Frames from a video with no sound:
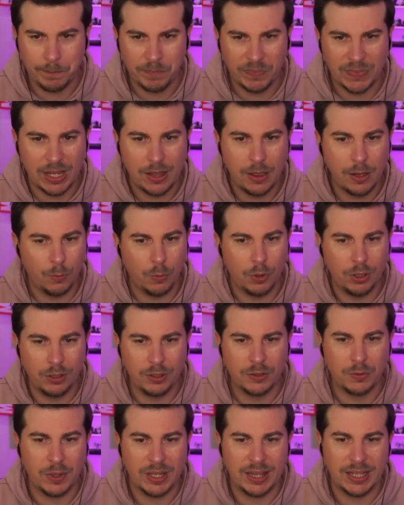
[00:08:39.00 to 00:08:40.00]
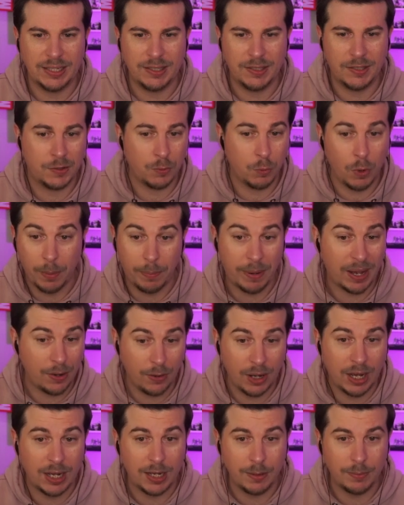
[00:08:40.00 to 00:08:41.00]
in the world where they swap out
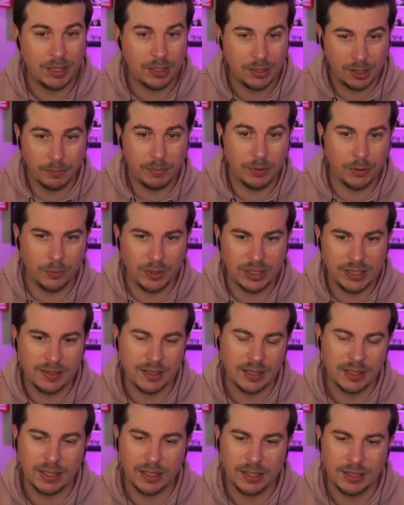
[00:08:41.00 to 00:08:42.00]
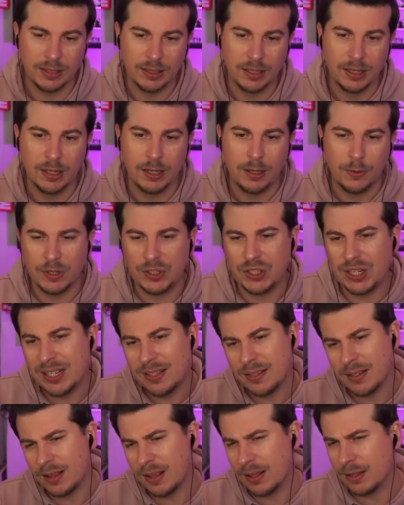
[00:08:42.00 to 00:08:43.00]
Arbok and put Wheezing in, which
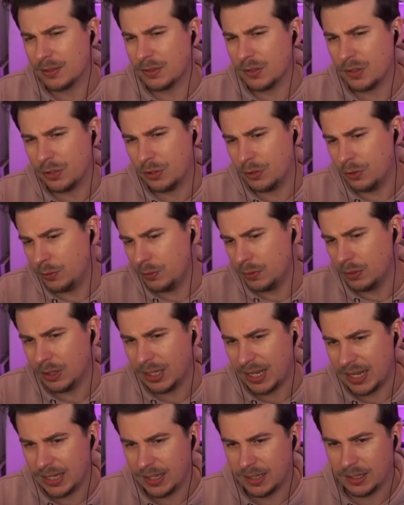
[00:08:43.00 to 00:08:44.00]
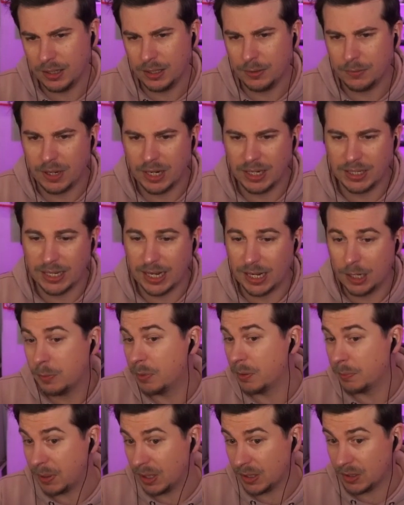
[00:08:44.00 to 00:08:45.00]
isn't too likely right now,
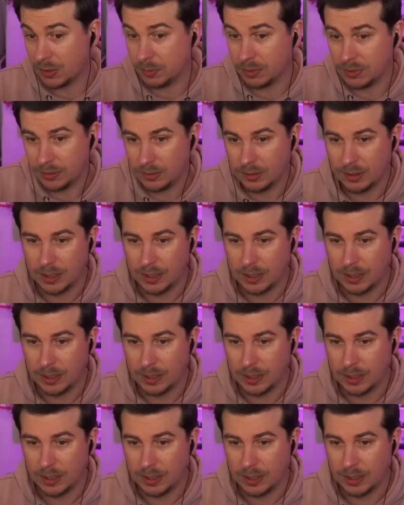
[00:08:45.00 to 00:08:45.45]
but possible.